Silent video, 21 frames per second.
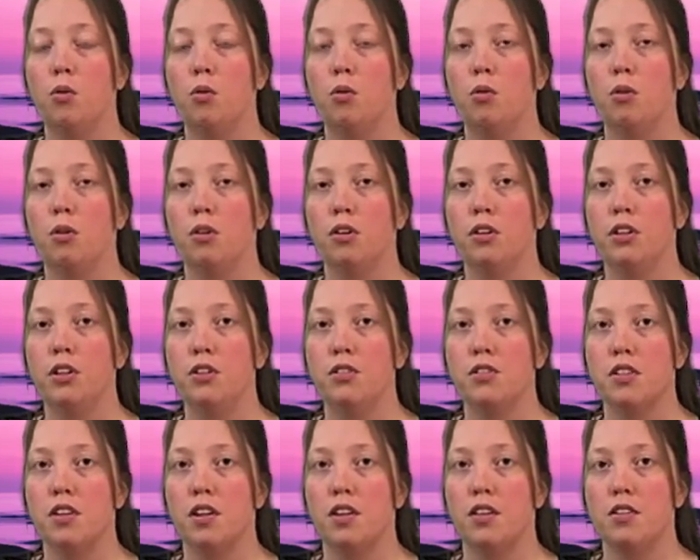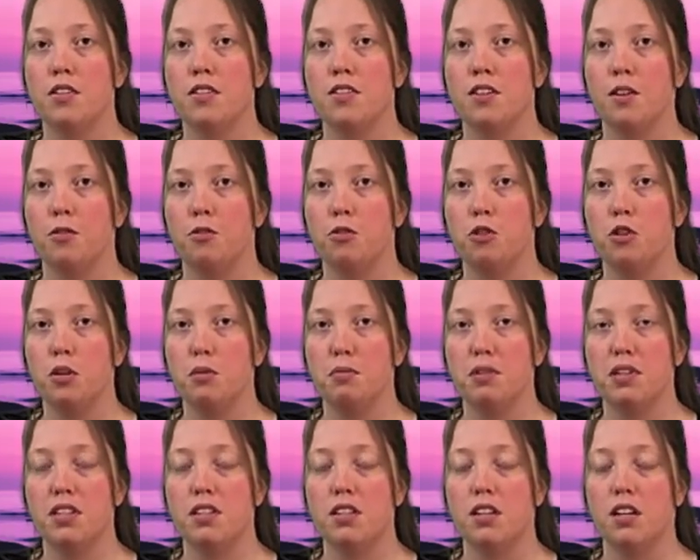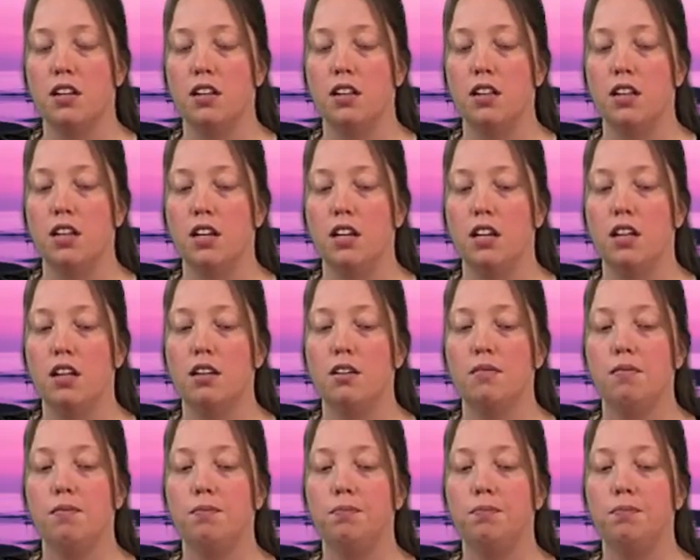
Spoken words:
or use another self-treatment technique.